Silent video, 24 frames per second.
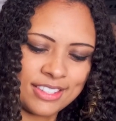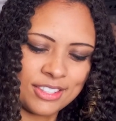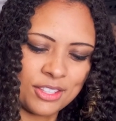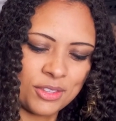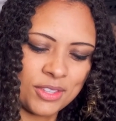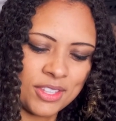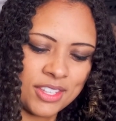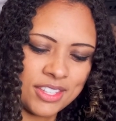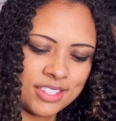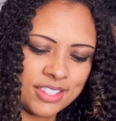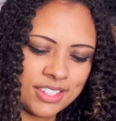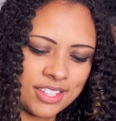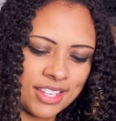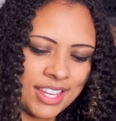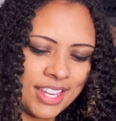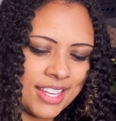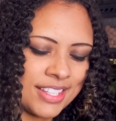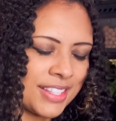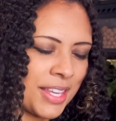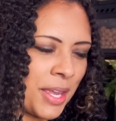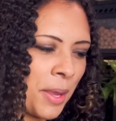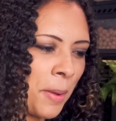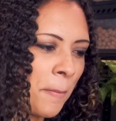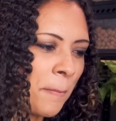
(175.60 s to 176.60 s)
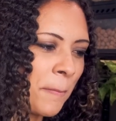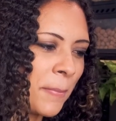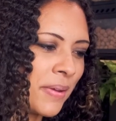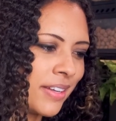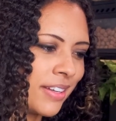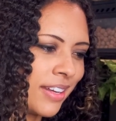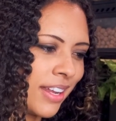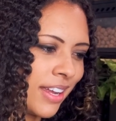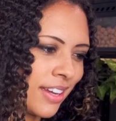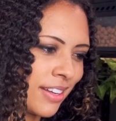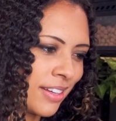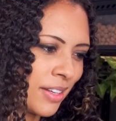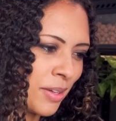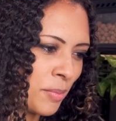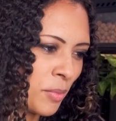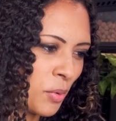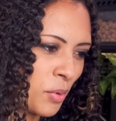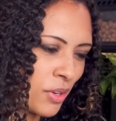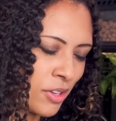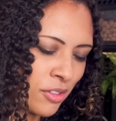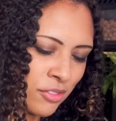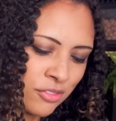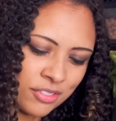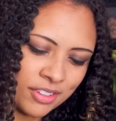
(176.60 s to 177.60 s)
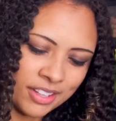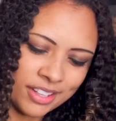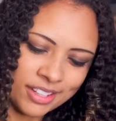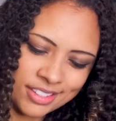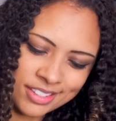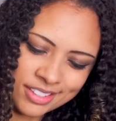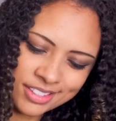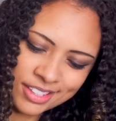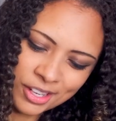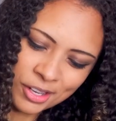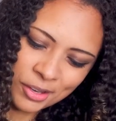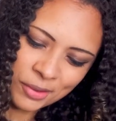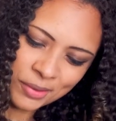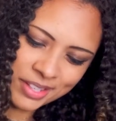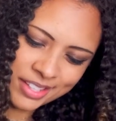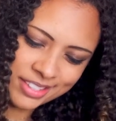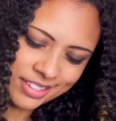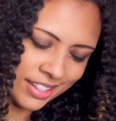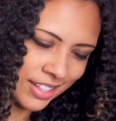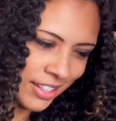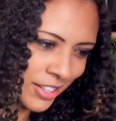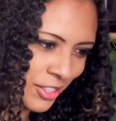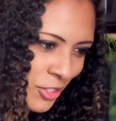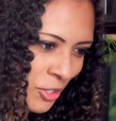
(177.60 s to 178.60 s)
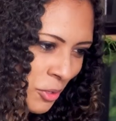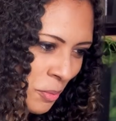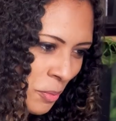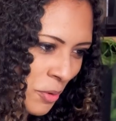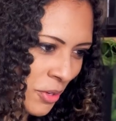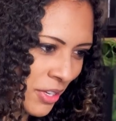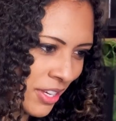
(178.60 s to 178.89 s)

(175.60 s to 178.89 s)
so this, he is a banana morph. And so he's like super